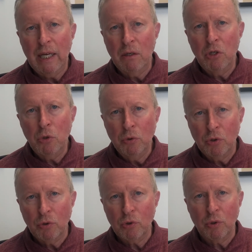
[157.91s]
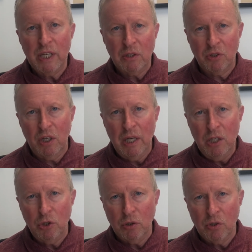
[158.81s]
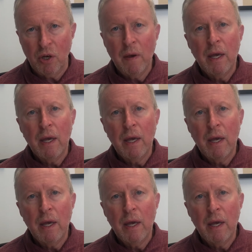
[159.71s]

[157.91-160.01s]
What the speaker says: end users or destinations